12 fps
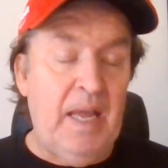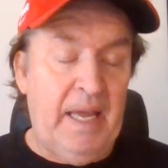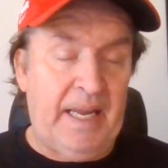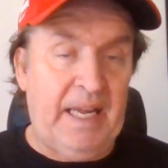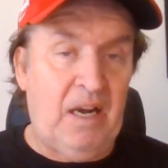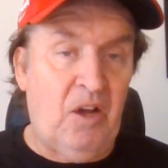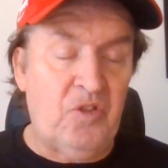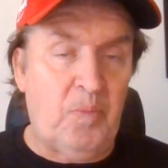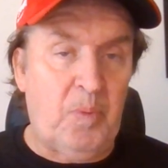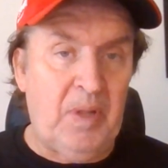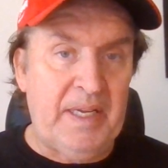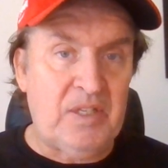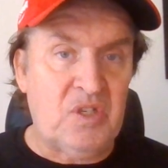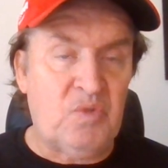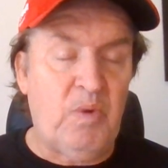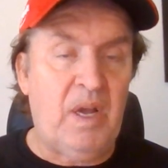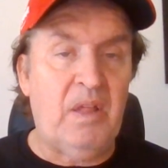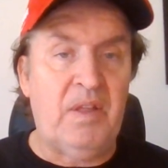And I got other plays
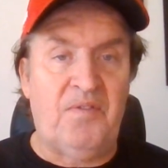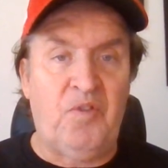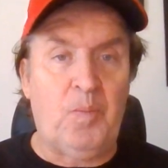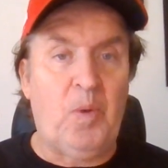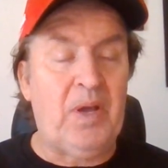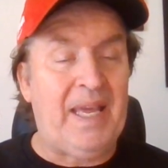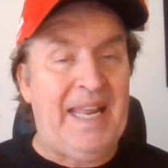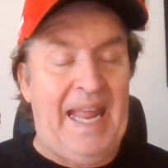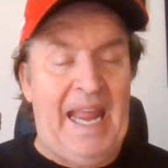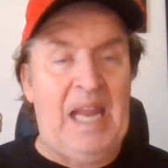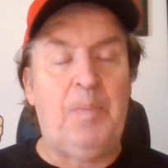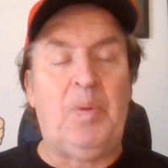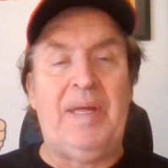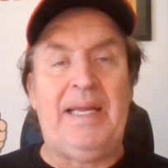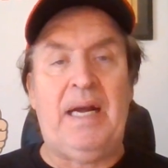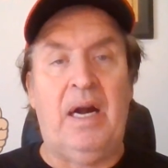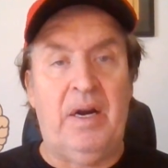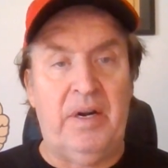as well in football. I got an
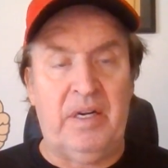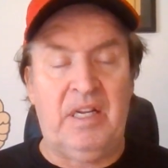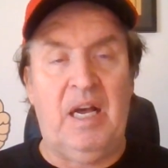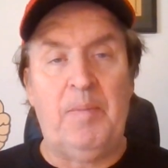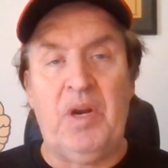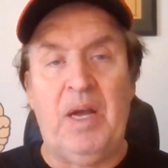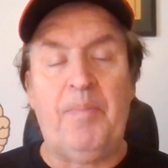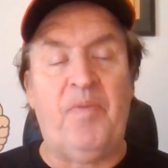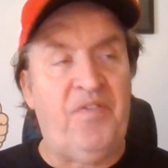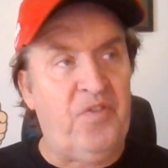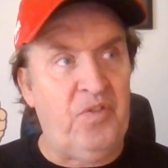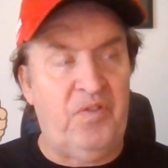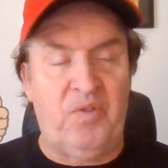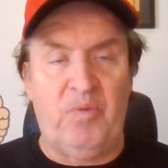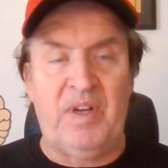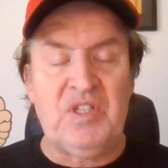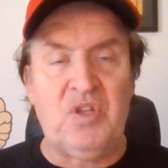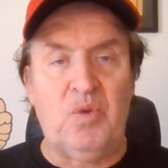8-play card coming up for the
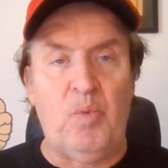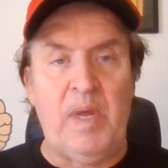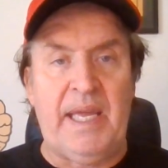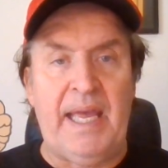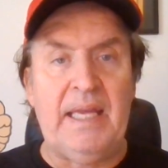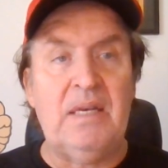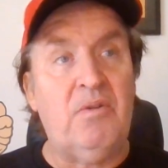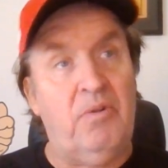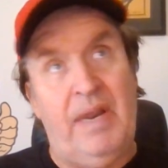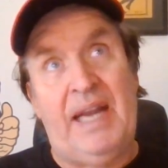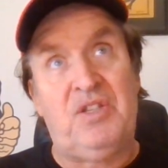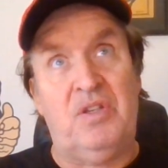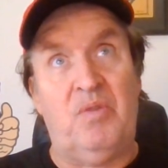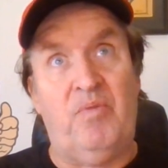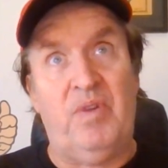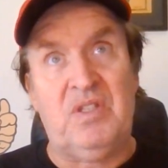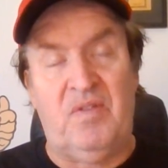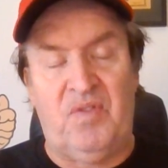rest of the weekend, or actually the
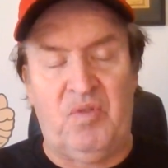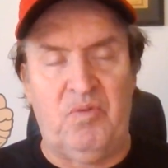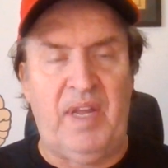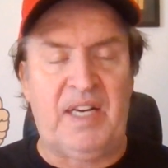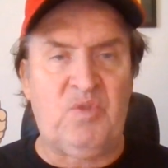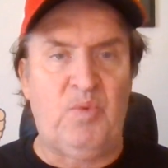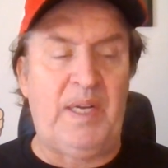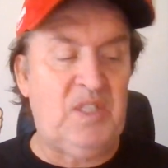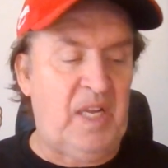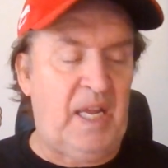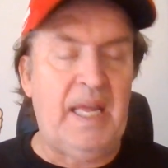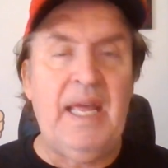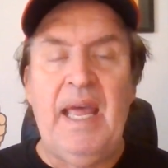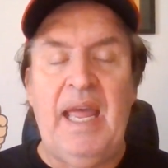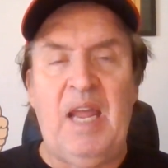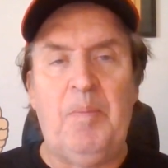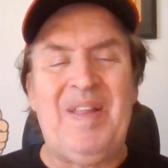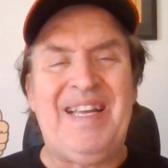rest through next Wednesday.
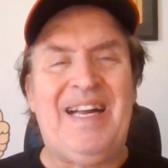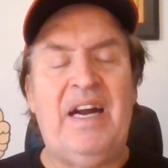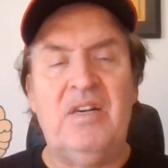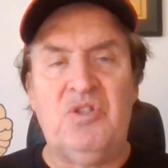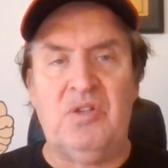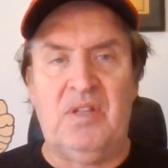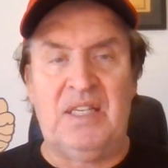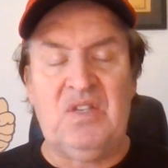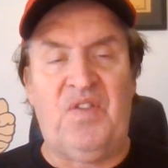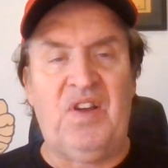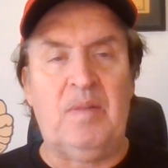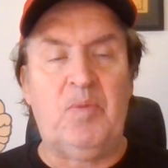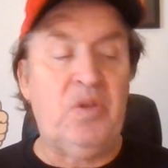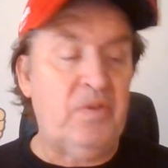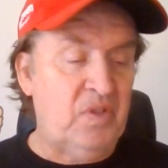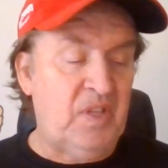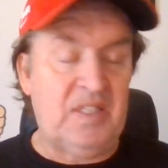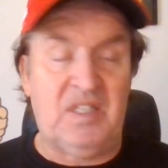8-play card, so that's
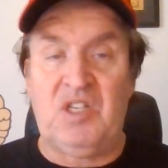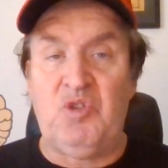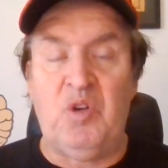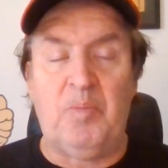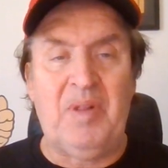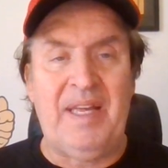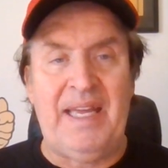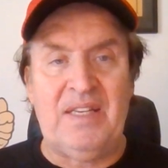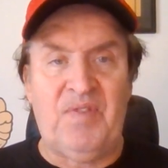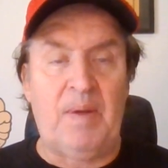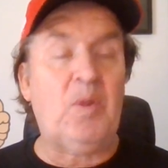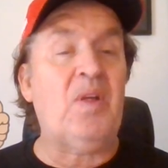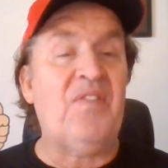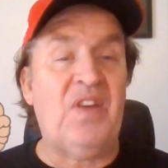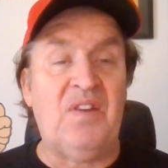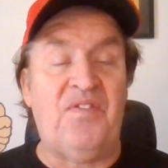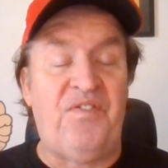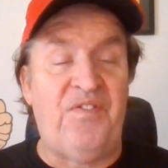available. The 6-unit play is available.
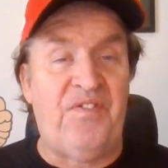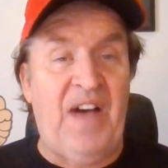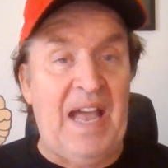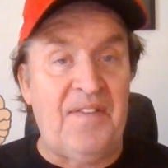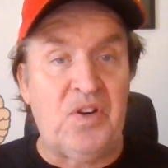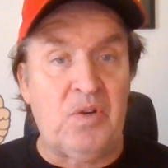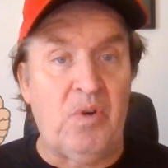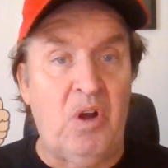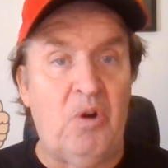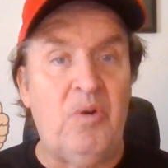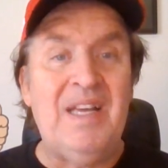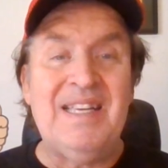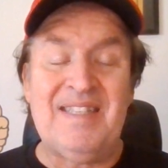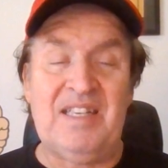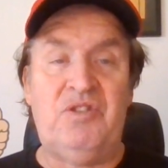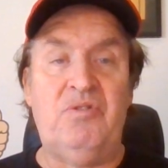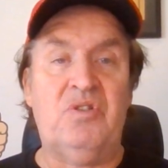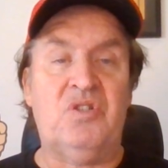Hit 5 in a row,
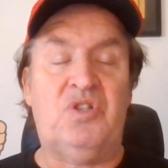six